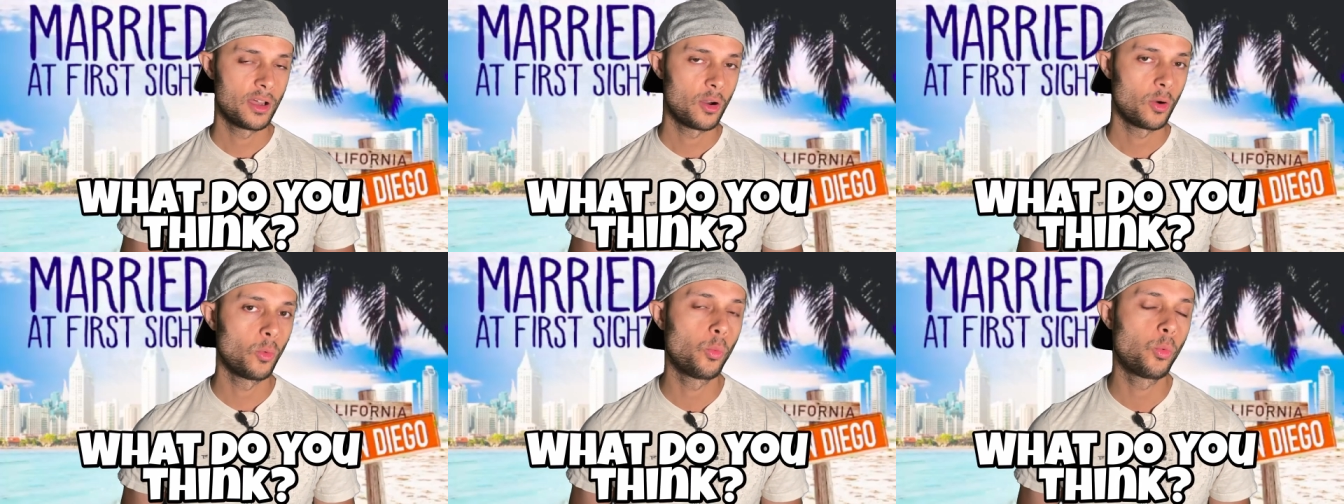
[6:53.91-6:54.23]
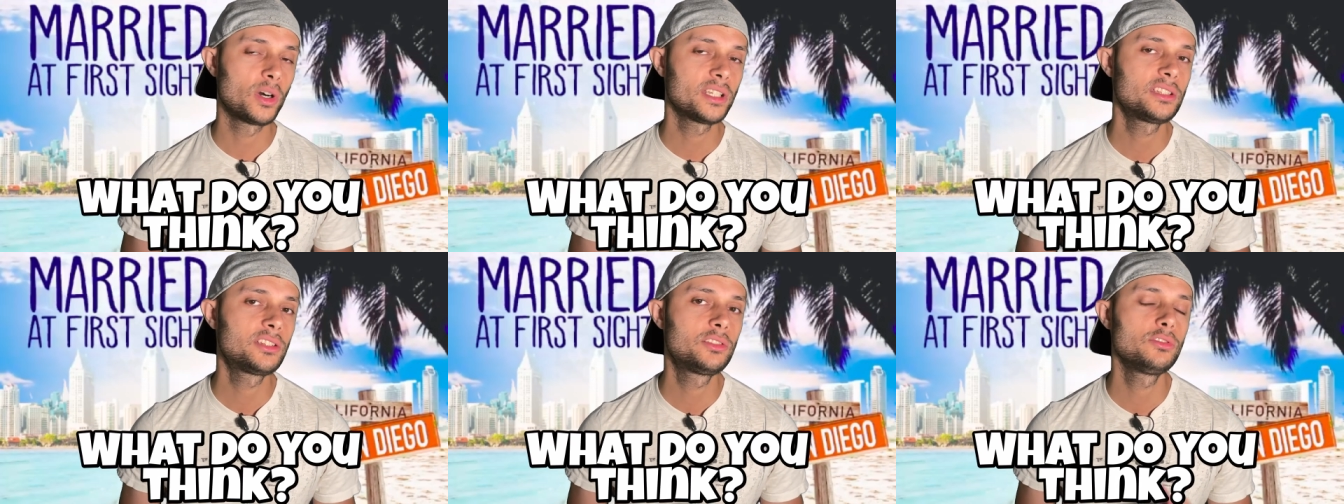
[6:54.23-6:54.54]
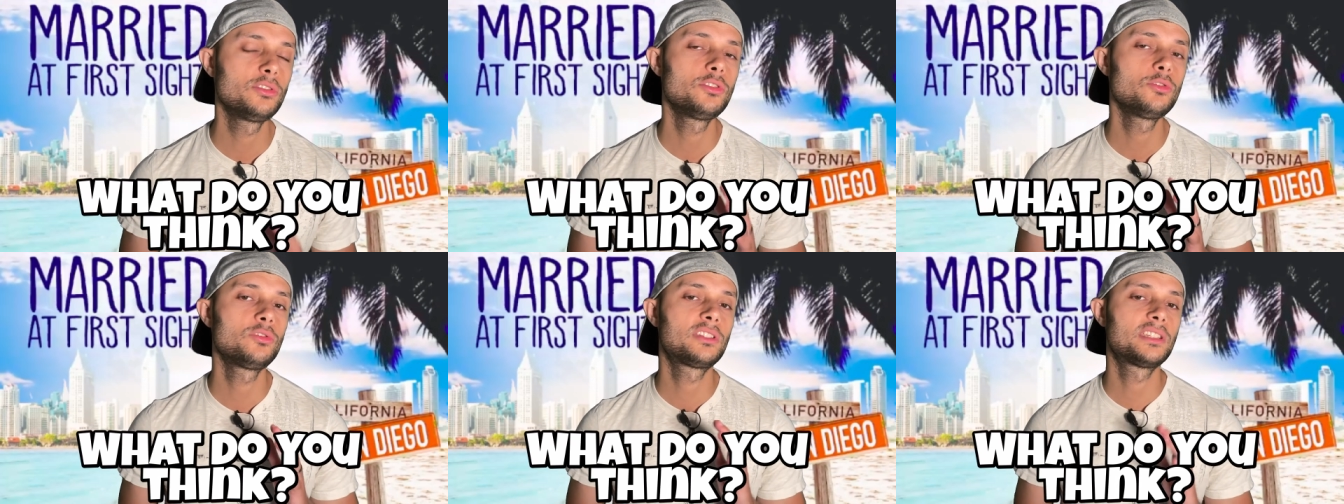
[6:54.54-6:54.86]
What
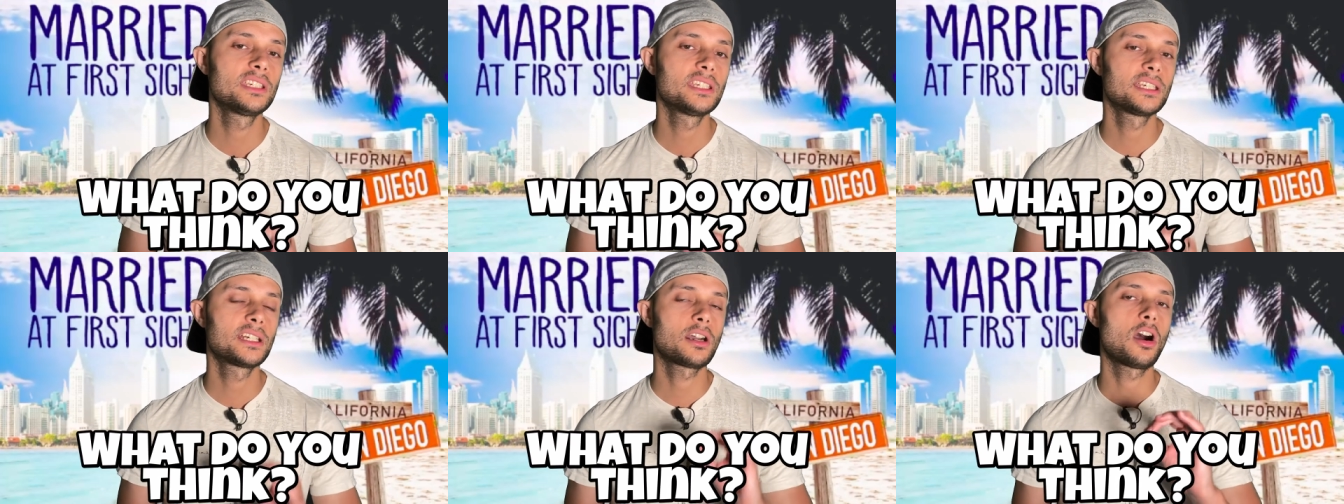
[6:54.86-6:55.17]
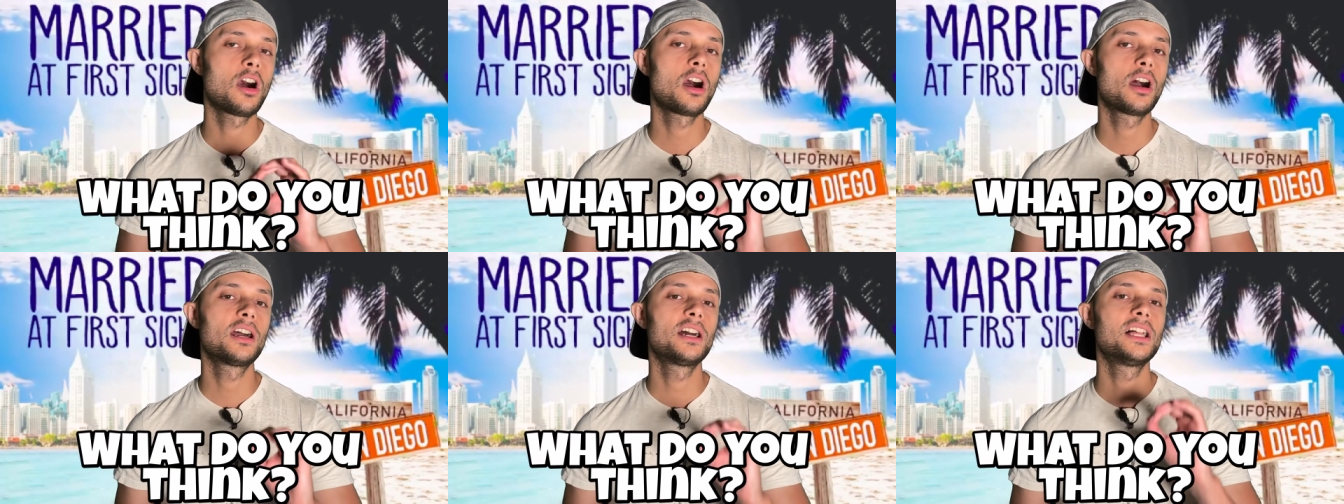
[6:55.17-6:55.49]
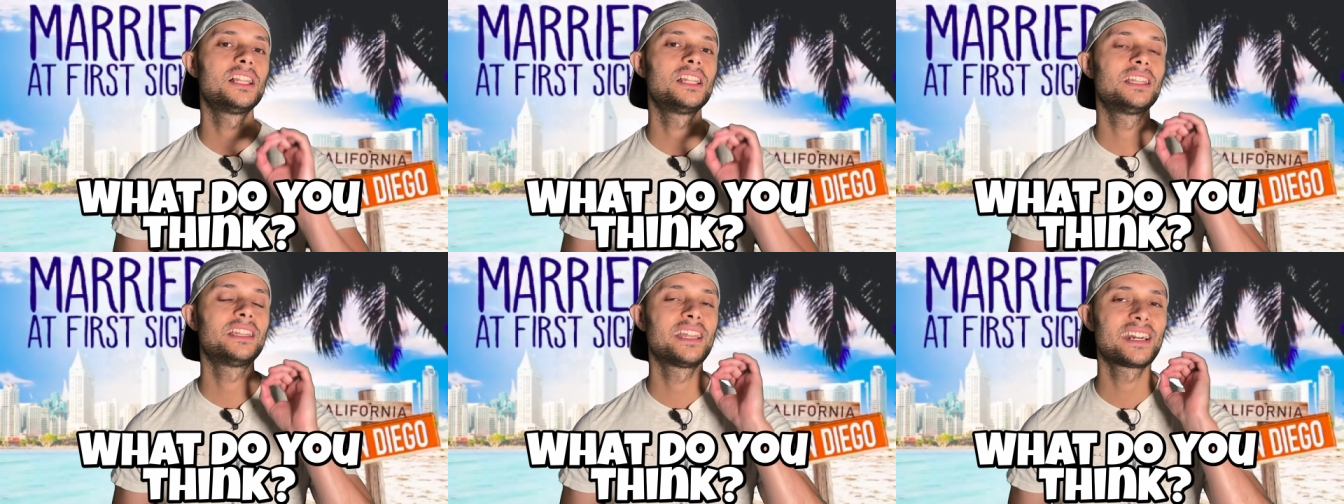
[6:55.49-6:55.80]
do you think are
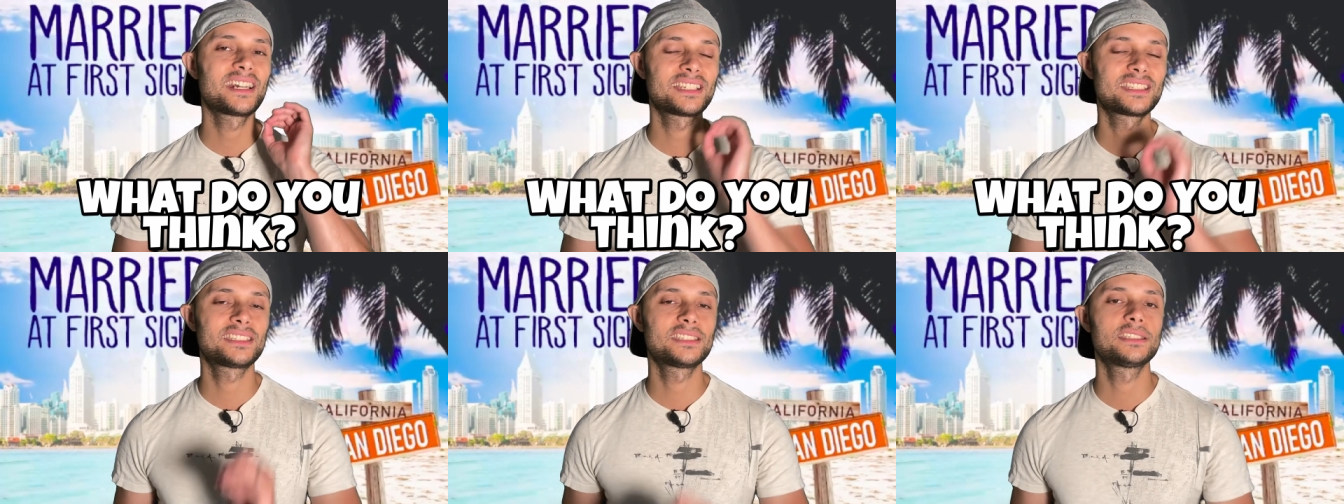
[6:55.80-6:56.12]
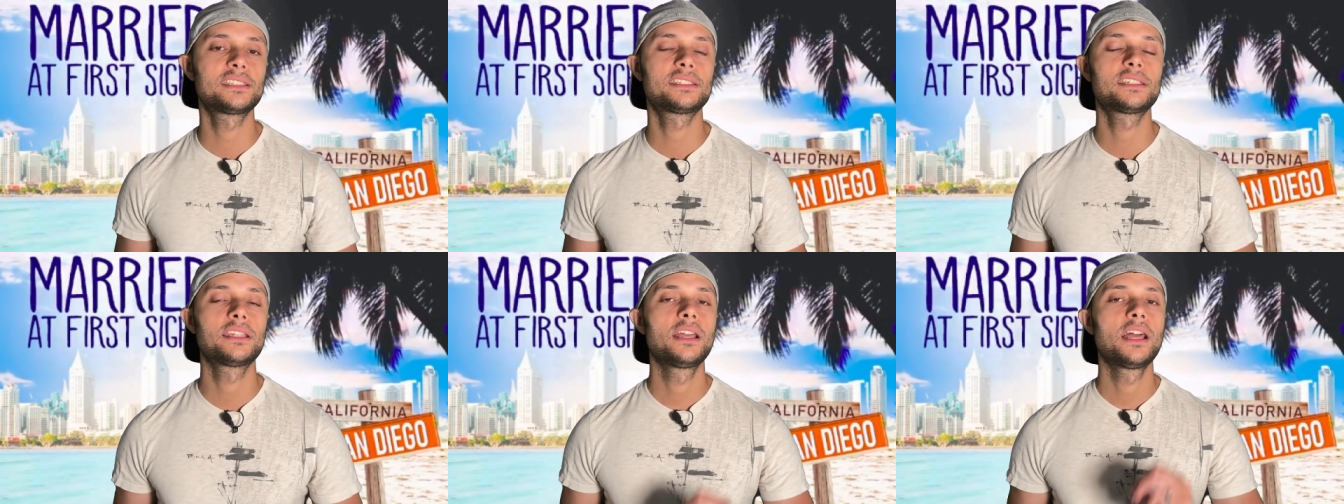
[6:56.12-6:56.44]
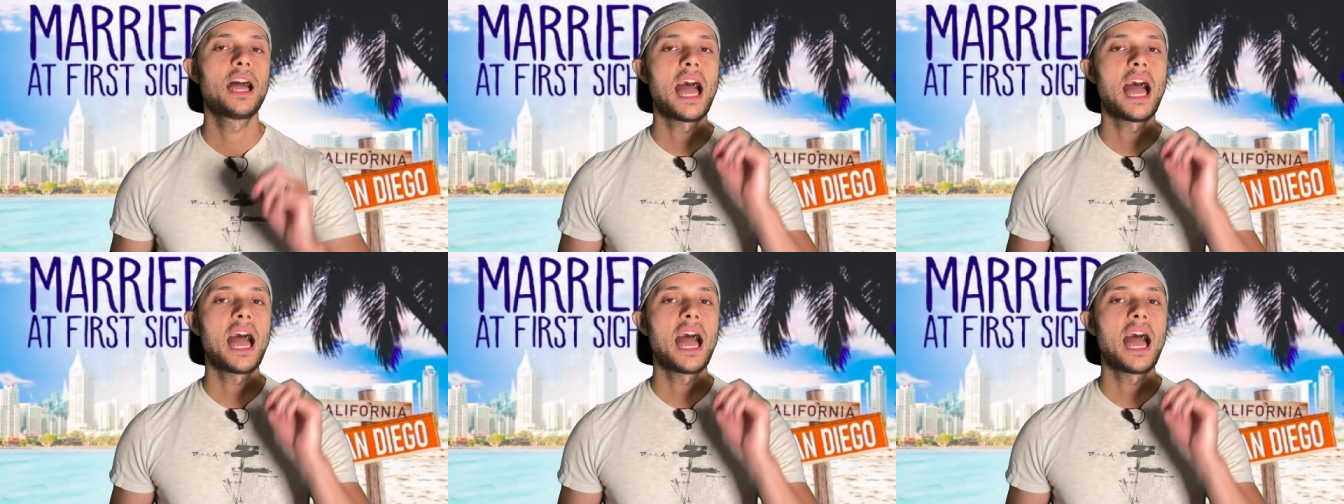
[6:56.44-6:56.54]
Alexis'